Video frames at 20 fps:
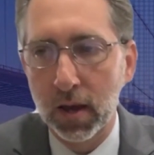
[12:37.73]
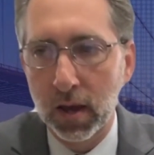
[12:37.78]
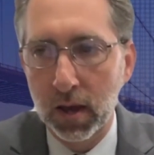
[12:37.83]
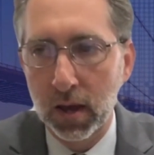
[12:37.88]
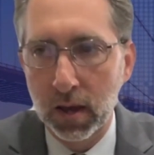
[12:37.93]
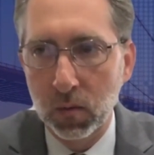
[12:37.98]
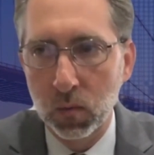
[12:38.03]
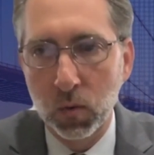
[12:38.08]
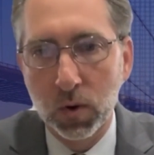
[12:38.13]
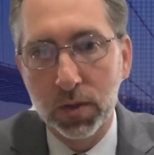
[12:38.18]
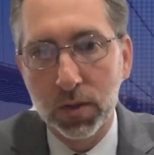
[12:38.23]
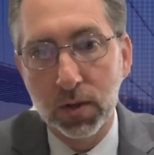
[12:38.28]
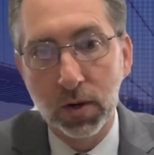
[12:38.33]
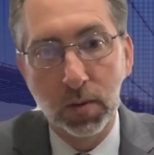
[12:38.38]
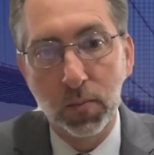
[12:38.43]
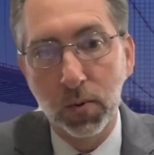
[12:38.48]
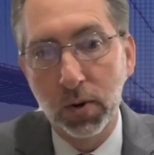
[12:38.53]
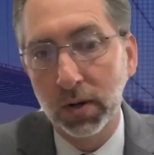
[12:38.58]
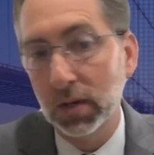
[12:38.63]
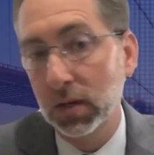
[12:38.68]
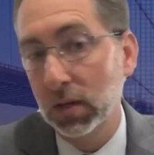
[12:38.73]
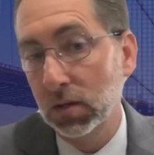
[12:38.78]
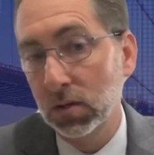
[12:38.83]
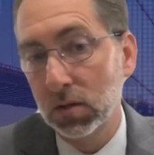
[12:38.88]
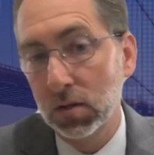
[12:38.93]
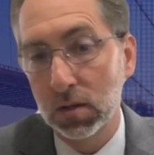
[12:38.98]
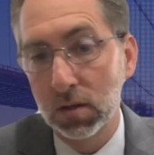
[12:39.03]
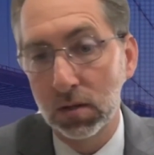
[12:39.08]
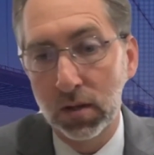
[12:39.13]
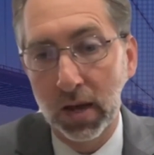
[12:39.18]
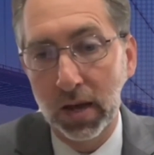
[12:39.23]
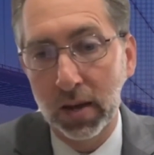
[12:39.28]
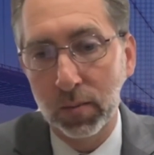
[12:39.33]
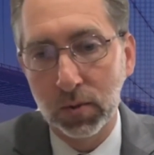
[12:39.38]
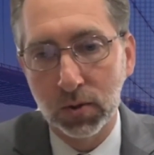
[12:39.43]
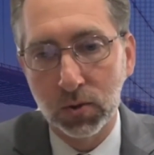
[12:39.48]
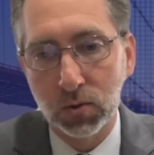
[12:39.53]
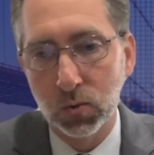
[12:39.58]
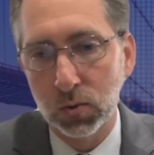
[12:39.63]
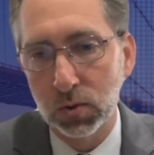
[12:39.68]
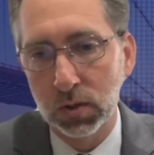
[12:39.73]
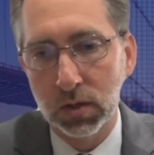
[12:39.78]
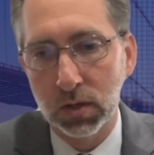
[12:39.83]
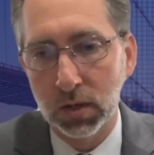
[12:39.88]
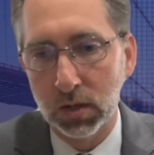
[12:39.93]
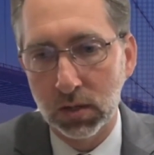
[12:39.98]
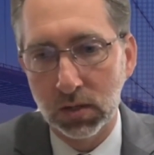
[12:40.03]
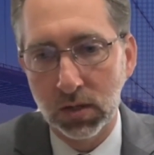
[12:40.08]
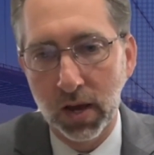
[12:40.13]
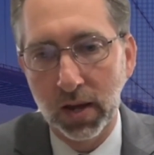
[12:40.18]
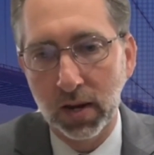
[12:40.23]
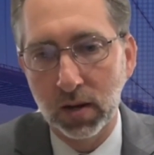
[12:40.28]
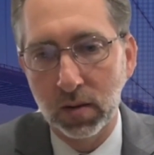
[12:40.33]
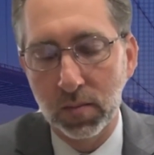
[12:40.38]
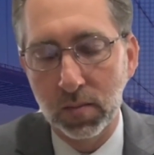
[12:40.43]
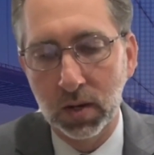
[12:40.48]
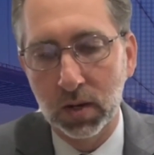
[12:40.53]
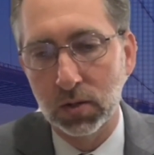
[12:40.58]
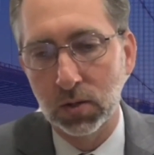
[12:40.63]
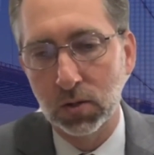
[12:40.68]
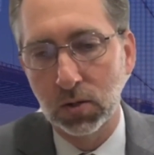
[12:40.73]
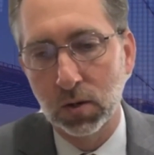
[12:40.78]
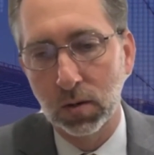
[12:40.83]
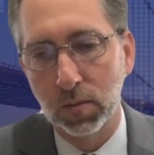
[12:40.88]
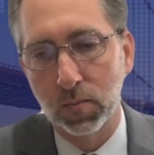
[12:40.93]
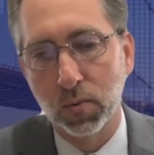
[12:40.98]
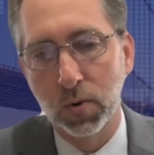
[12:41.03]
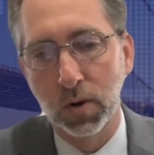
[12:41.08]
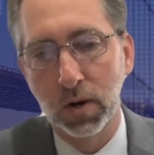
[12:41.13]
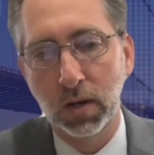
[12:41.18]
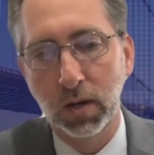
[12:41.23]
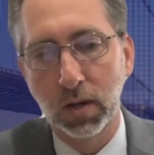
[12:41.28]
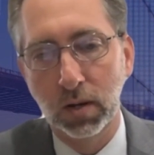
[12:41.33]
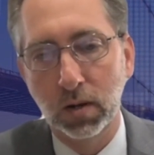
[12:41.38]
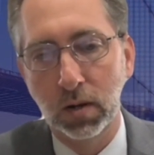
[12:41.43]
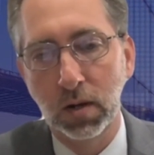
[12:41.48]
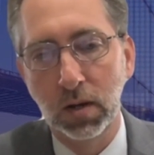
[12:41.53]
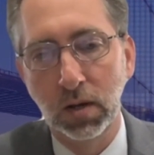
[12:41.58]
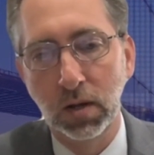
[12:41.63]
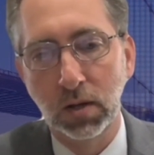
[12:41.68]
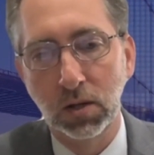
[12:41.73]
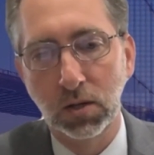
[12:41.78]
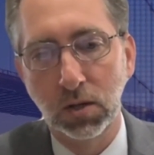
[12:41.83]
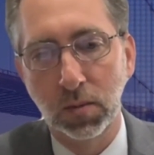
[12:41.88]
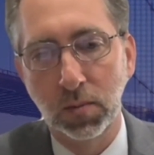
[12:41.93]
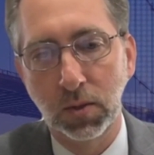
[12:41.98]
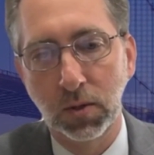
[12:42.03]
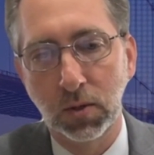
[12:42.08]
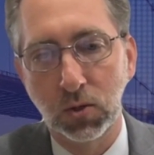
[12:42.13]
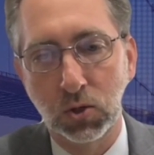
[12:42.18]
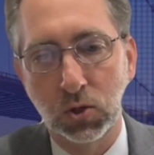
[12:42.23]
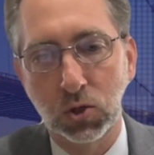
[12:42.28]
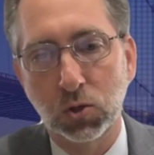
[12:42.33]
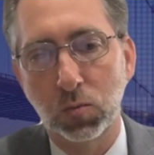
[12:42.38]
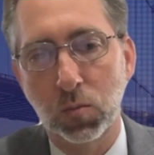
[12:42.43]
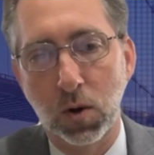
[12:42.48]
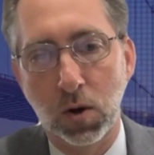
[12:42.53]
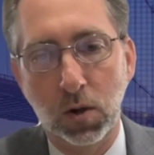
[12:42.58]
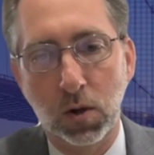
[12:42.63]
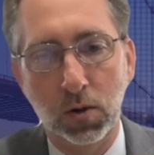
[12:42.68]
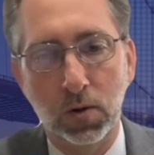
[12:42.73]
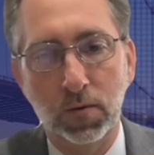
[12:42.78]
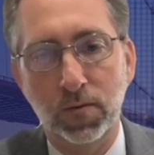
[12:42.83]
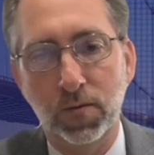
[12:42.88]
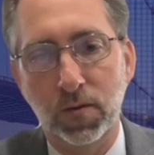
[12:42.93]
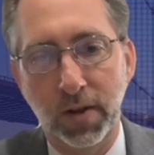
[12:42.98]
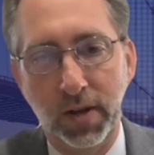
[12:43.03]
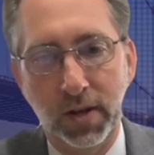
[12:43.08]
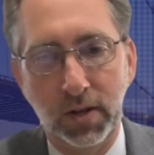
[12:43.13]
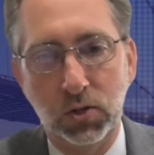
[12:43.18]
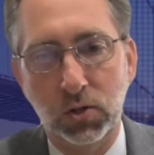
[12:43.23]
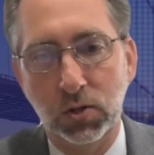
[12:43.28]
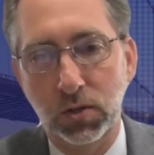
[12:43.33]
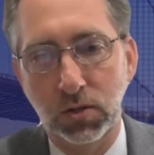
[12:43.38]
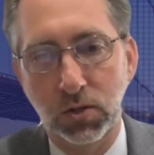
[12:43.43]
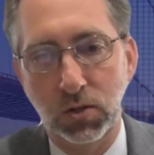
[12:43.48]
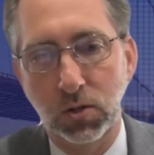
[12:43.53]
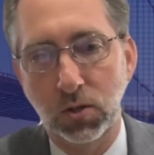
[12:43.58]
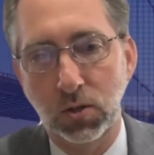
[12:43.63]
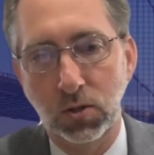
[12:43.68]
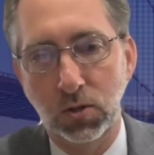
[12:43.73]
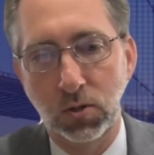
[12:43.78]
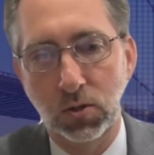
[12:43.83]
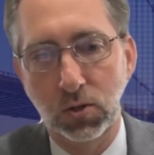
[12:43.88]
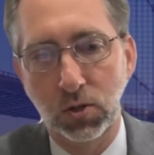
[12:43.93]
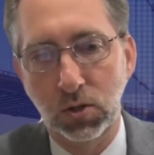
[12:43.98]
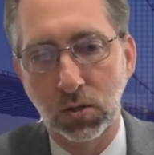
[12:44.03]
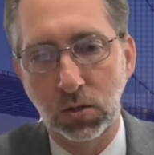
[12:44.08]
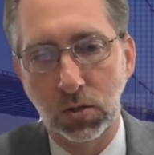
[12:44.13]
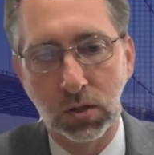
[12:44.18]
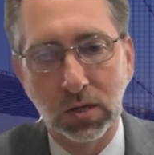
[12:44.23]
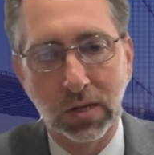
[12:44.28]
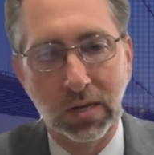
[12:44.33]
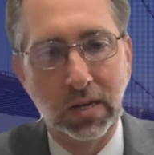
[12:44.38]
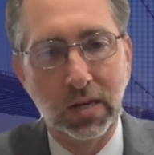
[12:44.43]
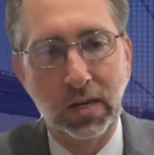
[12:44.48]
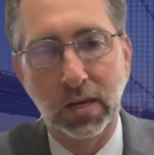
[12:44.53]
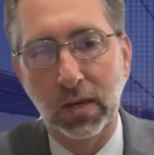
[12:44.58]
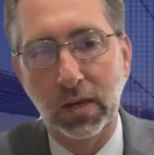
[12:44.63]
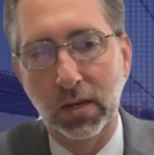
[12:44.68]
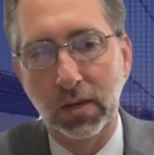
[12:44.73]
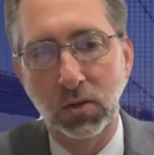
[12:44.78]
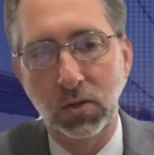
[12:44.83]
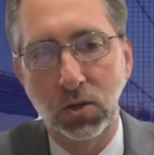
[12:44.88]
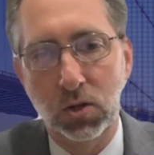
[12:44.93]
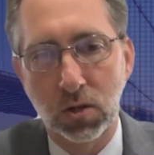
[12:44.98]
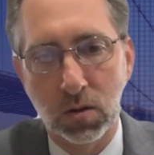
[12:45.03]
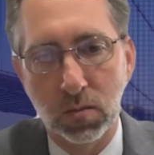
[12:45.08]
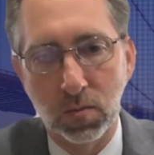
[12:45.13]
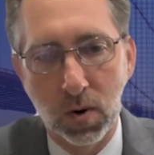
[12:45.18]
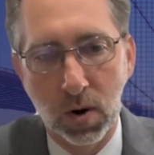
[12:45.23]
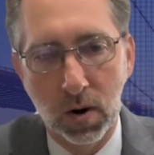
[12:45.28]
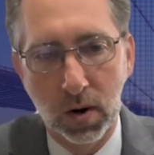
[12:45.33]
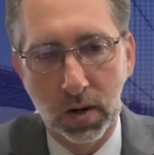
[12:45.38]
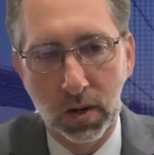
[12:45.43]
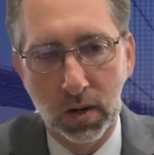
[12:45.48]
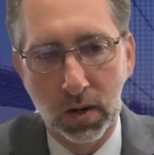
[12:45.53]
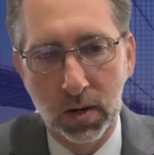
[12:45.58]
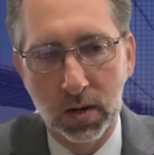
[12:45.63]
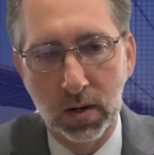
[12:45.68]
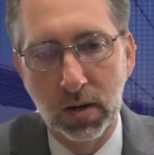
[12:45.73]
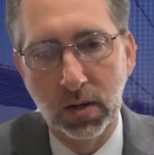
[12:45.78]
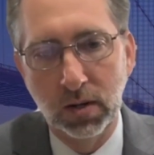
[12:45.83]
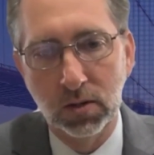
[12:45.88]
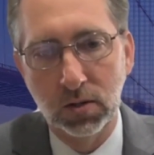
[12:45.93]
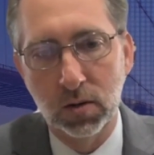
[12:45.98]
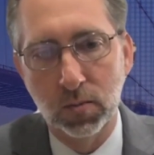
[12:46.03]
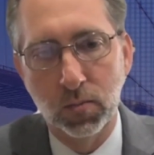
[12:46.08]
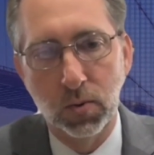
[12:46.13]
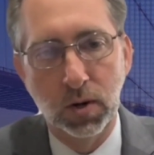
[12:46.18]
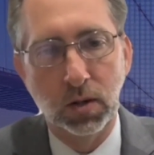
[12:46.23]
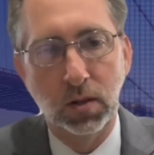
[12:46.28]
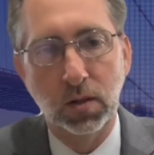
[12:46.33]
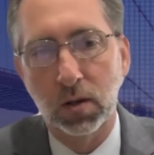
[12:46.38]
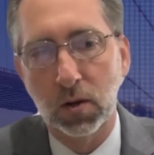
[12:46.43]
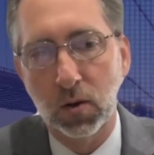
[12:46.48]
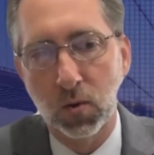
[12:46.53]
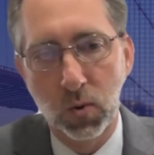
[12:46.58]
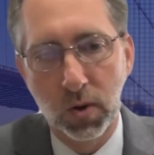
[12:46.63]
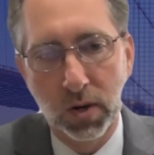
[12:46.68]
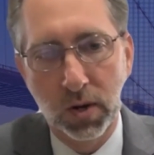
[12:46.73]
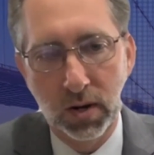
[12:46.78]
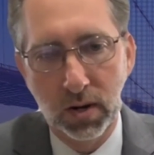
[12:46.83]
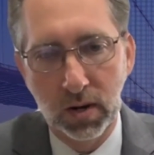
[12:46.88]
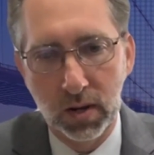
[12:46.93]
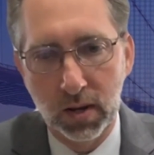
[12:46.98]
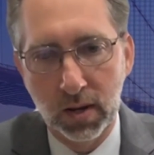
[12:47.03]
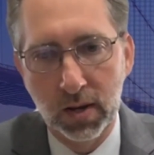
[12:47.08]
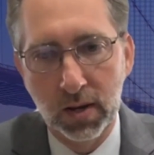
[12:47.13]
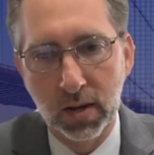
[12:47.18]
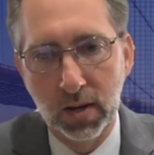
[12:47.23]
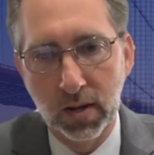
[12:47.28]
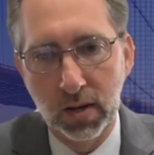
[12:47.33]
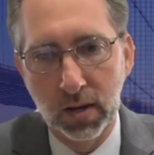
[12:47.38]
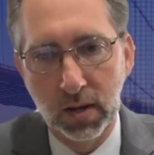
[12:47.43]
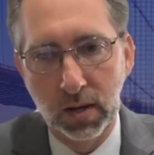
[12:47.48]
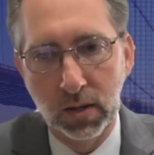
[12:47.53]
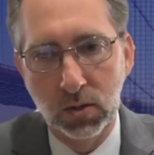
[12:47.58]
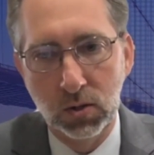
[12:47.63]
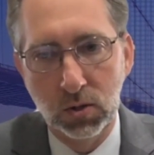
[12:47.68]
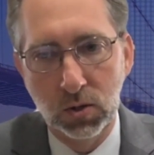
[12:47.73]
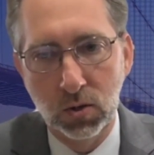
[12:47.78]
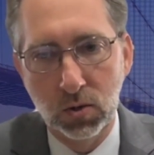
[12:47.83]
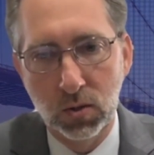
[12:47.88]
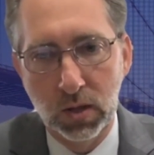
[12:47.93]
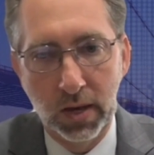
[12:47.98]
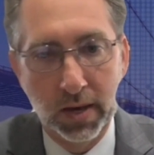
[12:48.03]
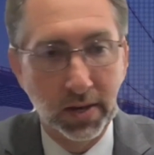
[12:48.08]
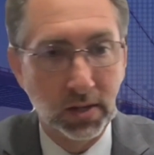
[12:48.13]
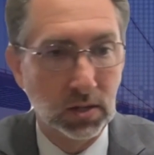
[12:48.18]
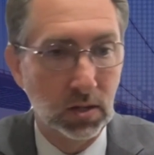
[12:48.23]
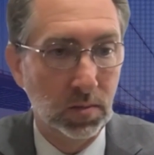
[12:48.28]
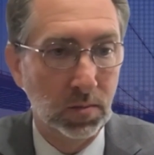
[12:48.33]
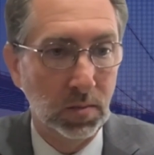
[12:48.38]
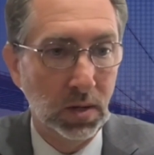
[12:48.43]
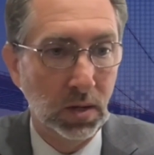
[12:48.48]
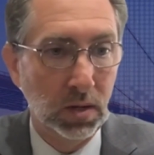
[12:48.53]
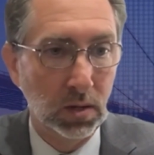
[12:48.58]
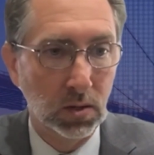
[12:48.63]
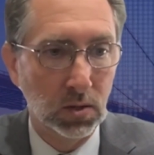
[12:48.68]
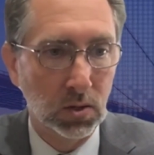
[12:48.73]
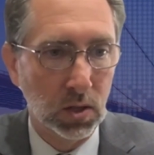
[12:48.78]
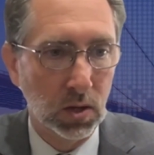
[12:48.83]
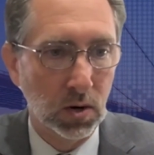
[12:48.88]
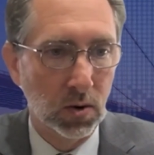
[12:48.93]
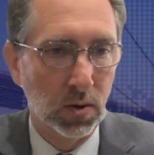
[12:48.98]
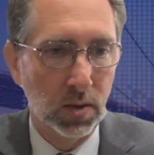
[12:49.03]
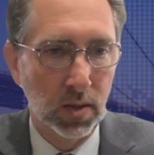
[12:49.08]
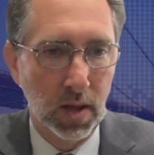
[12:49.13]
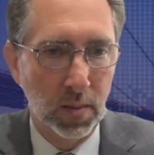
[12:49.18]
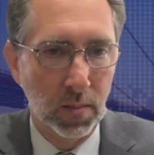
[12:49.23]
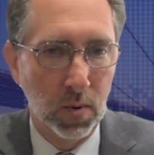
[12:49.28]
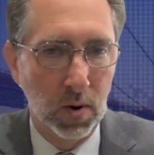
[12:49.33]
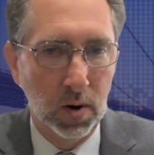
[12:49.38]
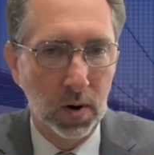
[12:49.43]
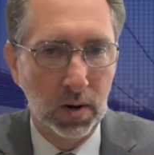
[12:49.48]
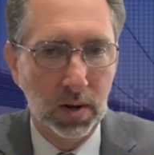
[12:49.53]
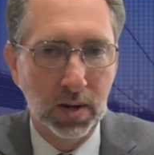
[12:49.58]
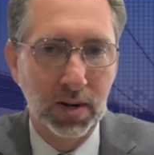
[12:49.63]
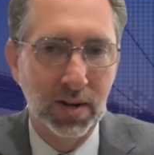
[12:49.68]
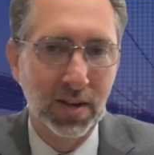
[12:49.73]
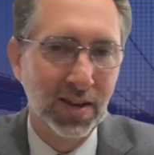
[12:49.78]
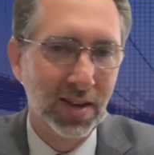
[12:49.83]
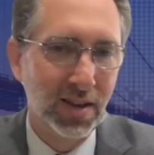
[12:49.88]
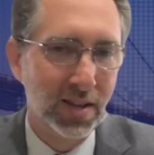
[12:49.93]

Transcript: And what they're bringing to the table is really exciting, because they're bringing some of those smaller financial institutions into the market to bring liquidity into the SMEs that are in that market.